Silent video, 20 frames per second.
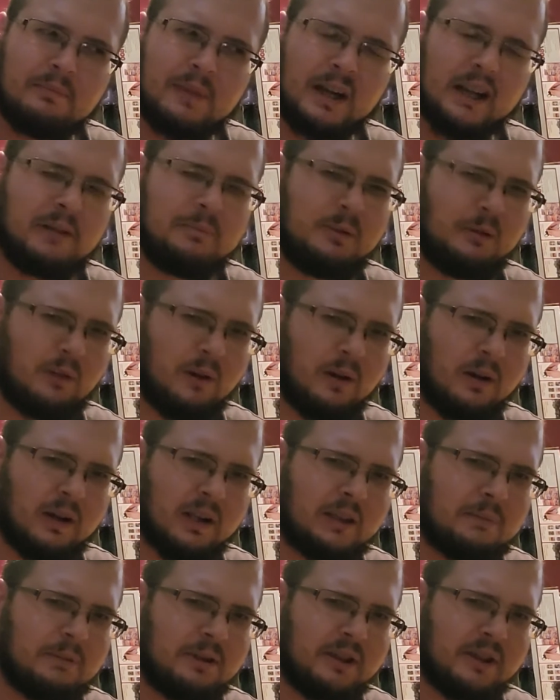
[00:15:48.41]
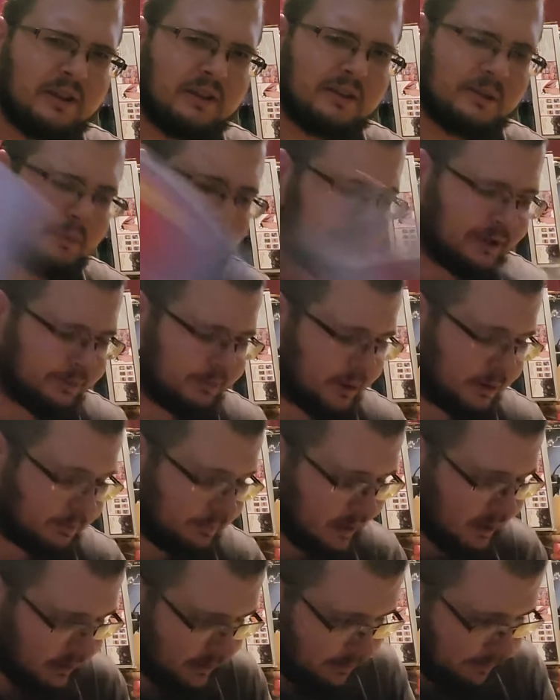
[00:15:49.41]
I could be wrong. I could be thinking of something else, but
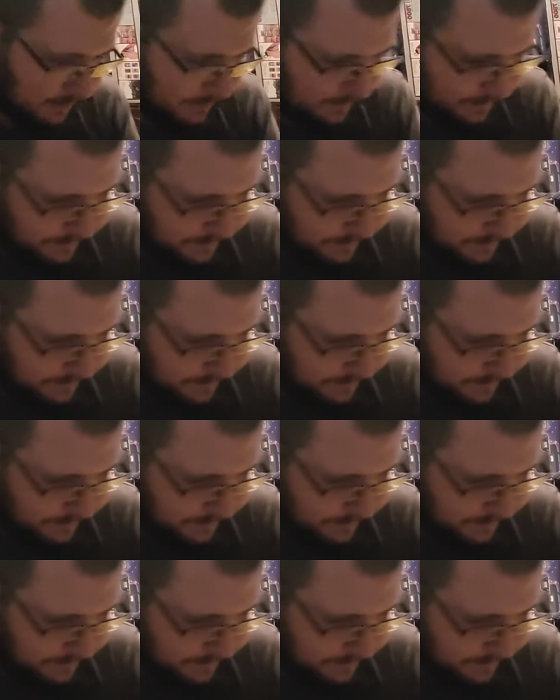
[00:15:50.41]
I don't know.